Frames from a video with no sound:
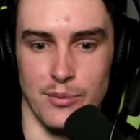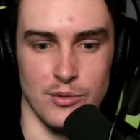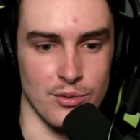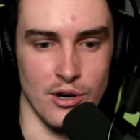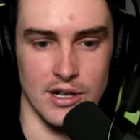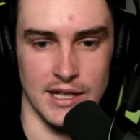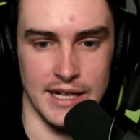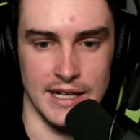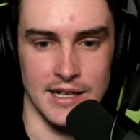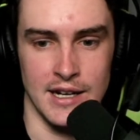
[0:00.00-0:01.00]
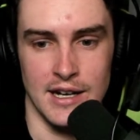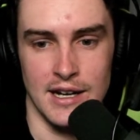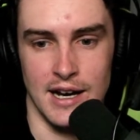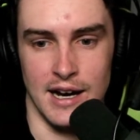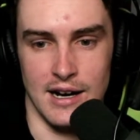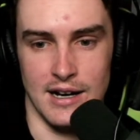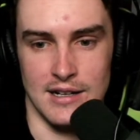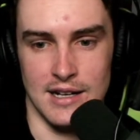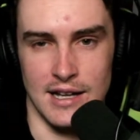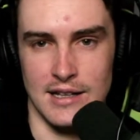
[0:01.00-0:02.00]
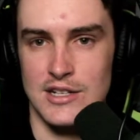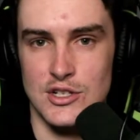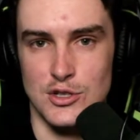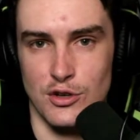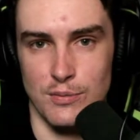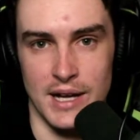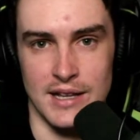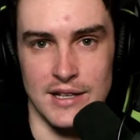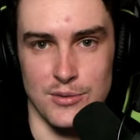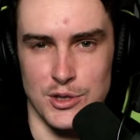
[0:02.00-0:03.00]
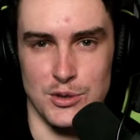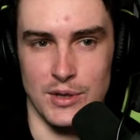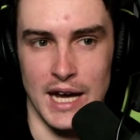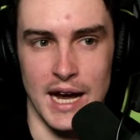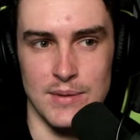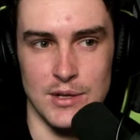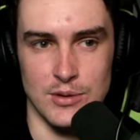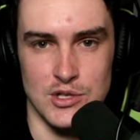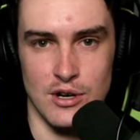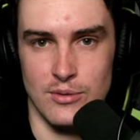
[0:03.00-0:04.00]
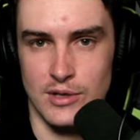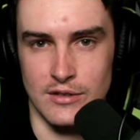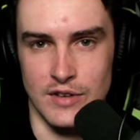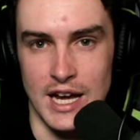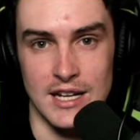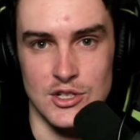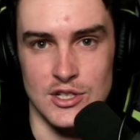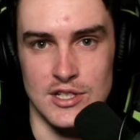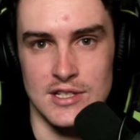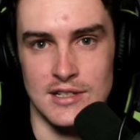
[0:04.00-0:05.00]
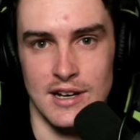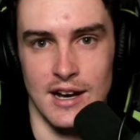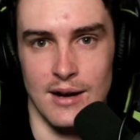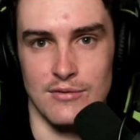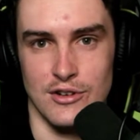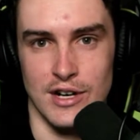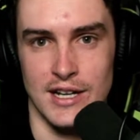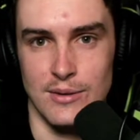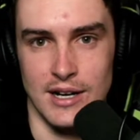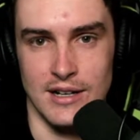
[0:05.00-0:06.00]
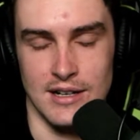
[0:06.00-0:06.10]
But with Rocket League, unless you sort of played the original game, there was no real advantages for anyone.